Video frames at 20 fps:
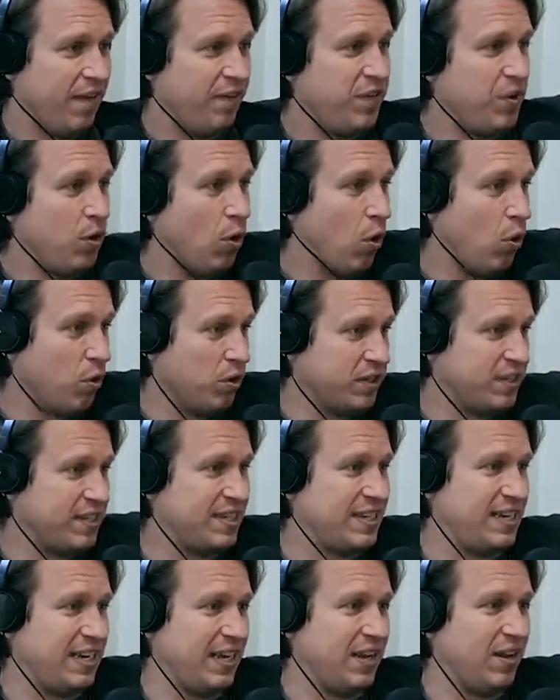around. If you hold
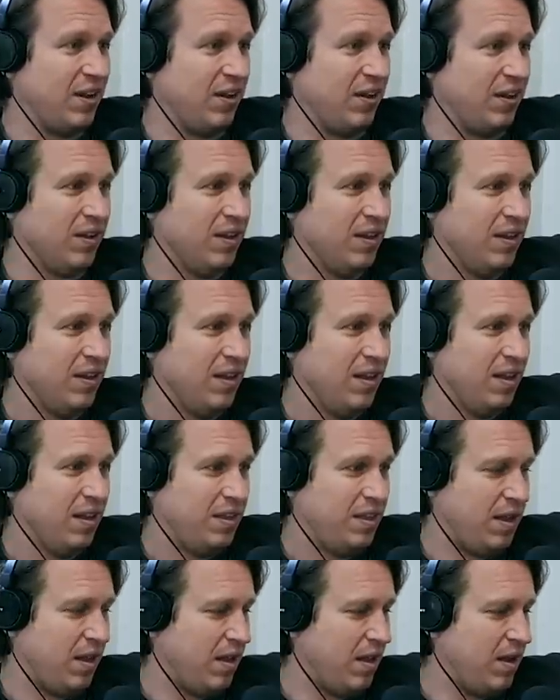still. Interesting.
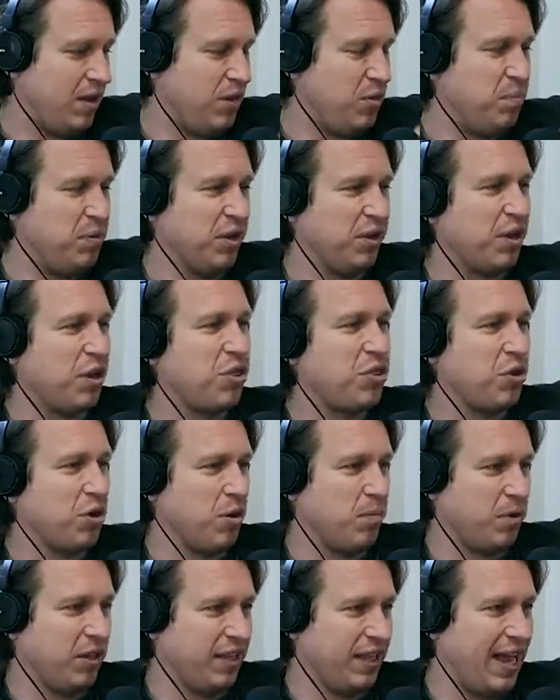You build a thermal